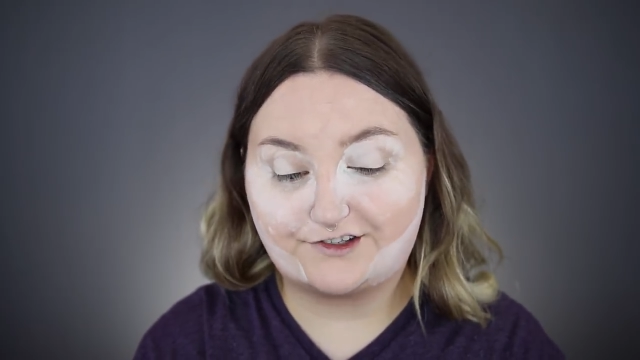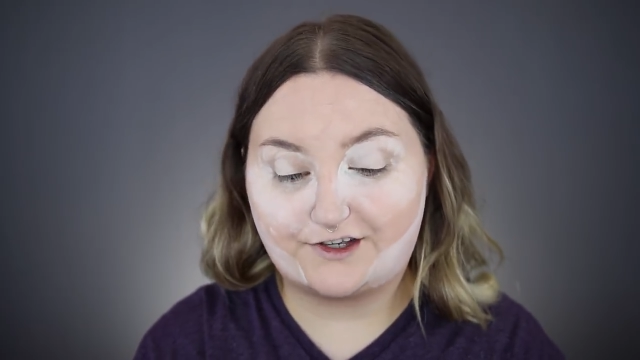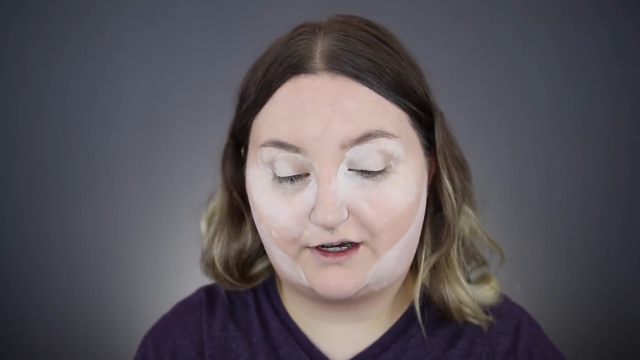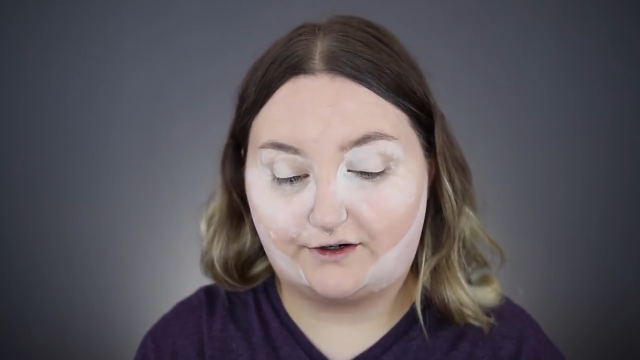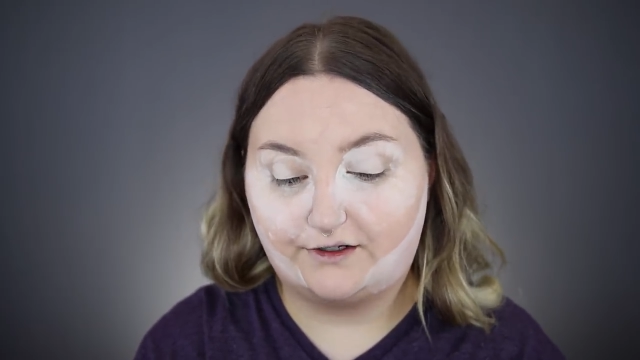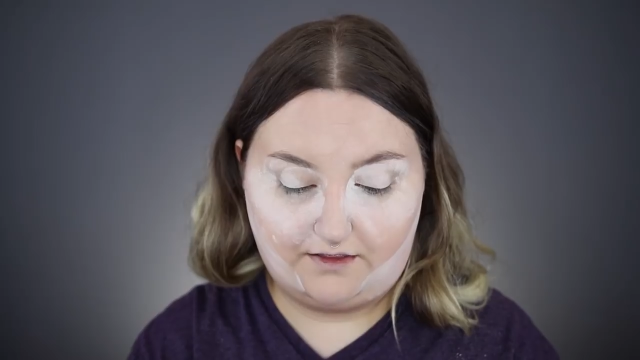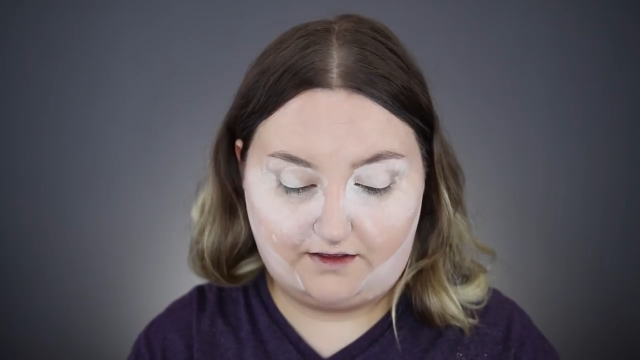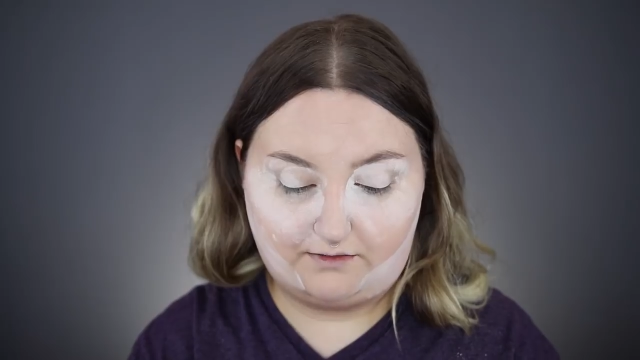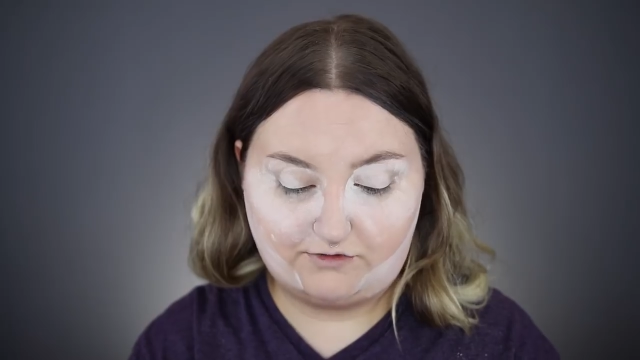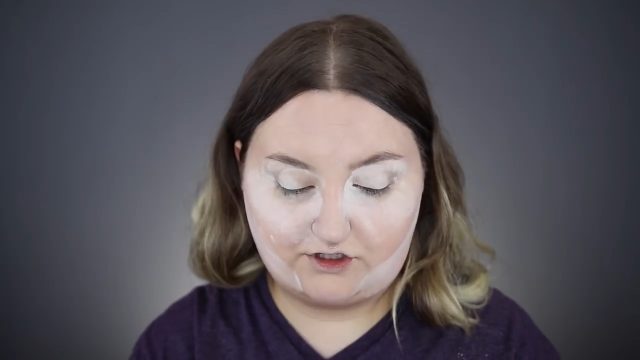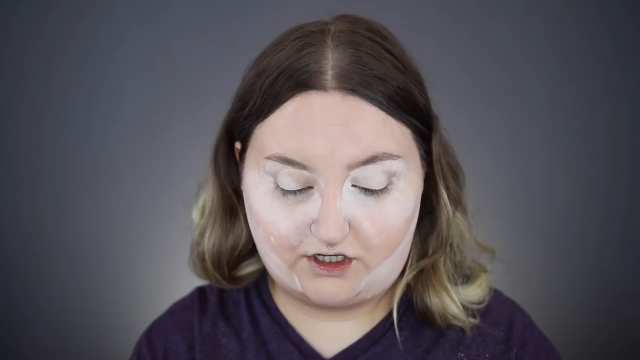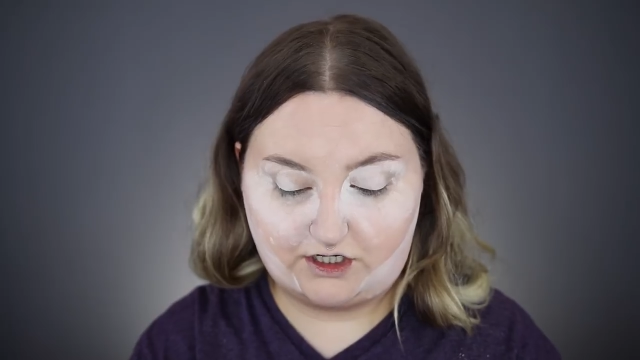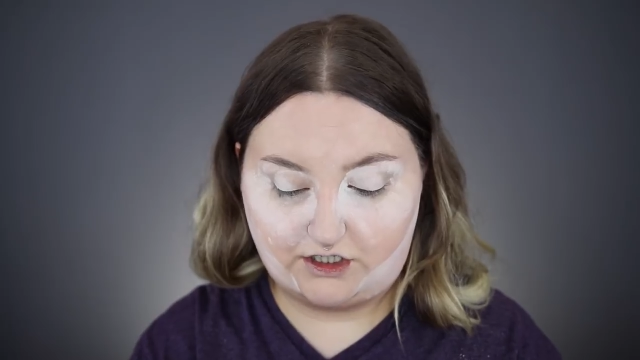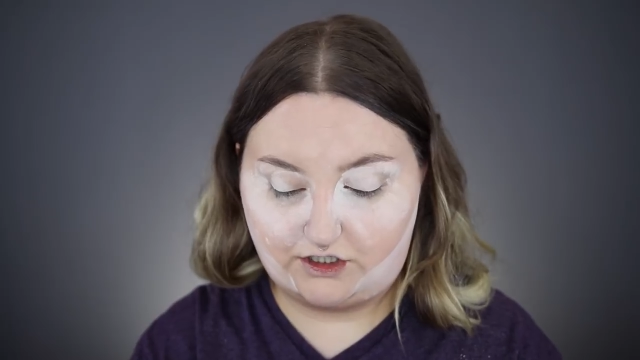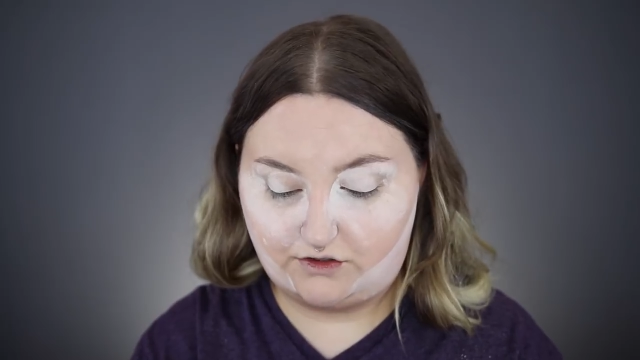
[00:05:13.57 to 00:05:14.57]
So I think I'm
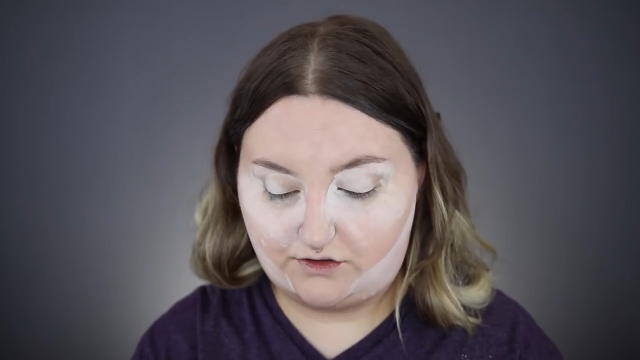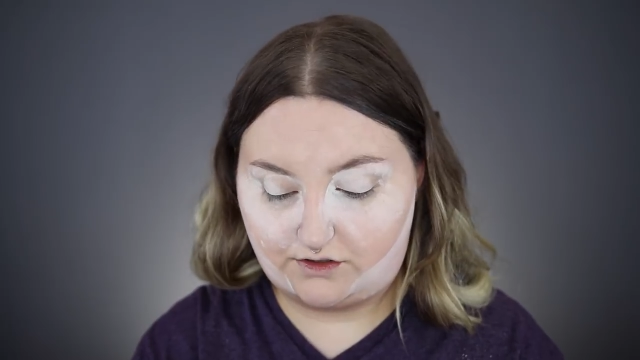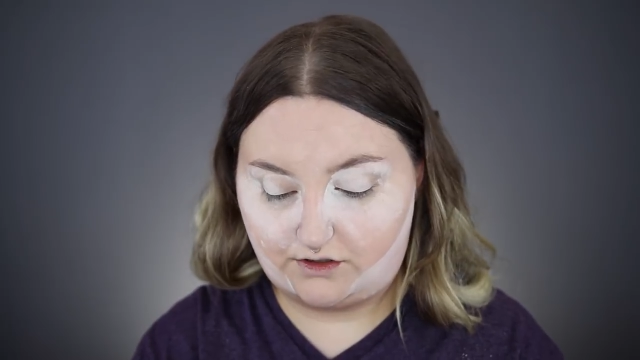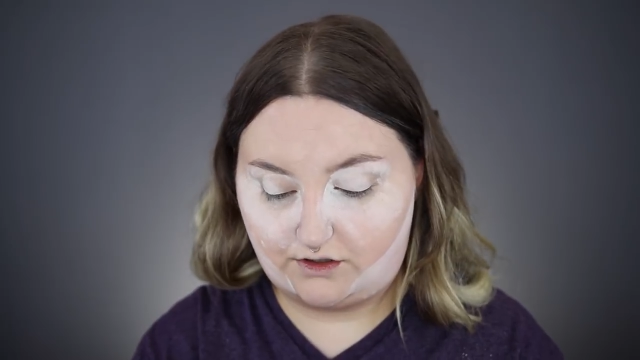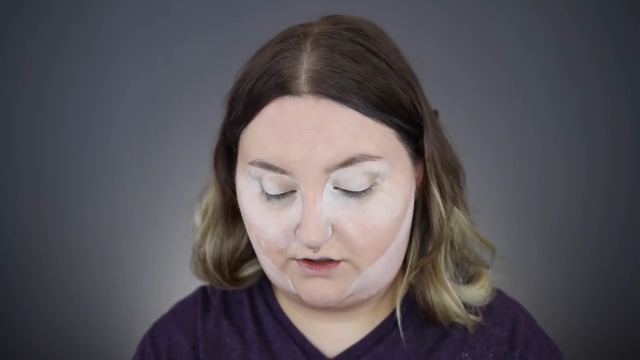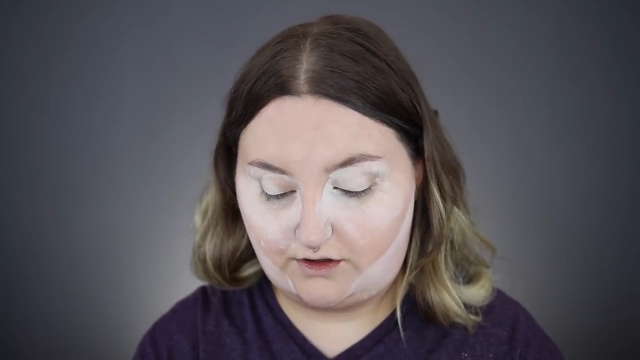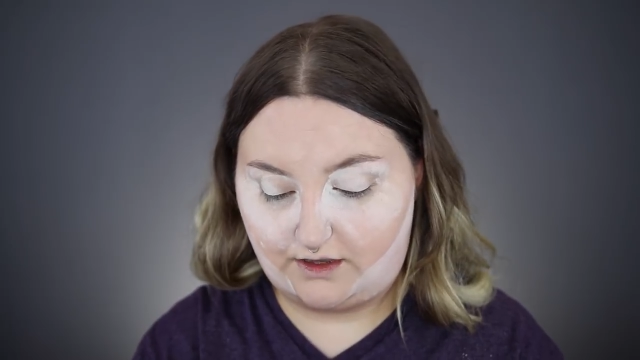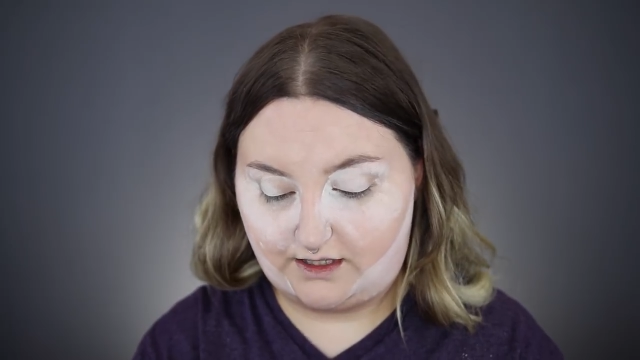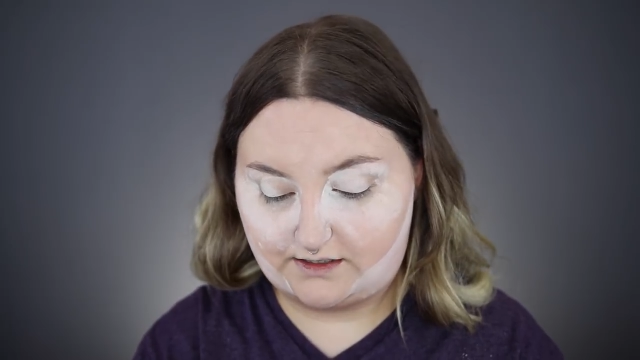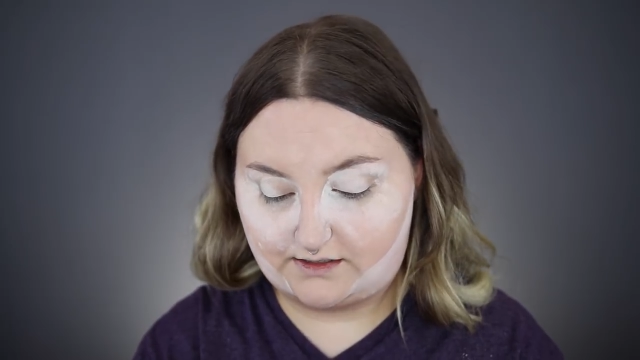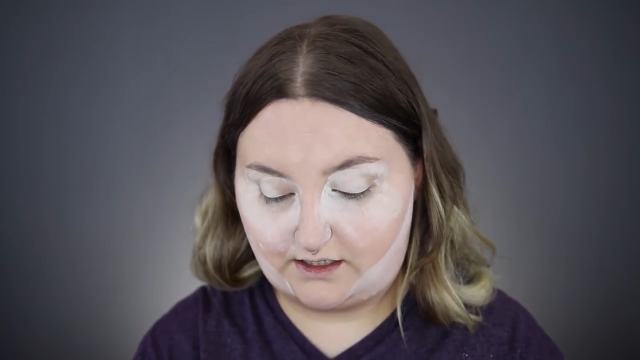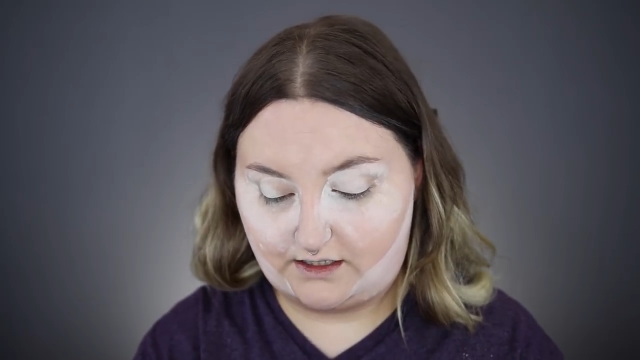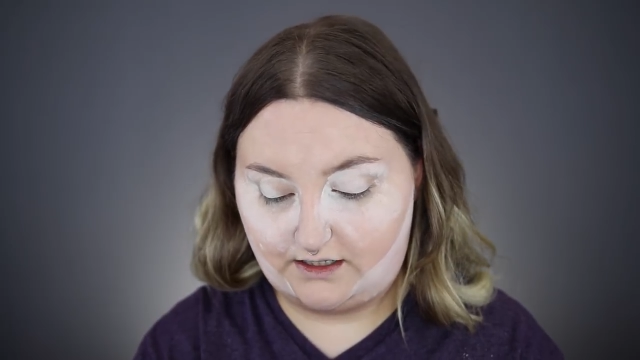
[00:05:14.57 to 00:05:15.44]
just gonna use this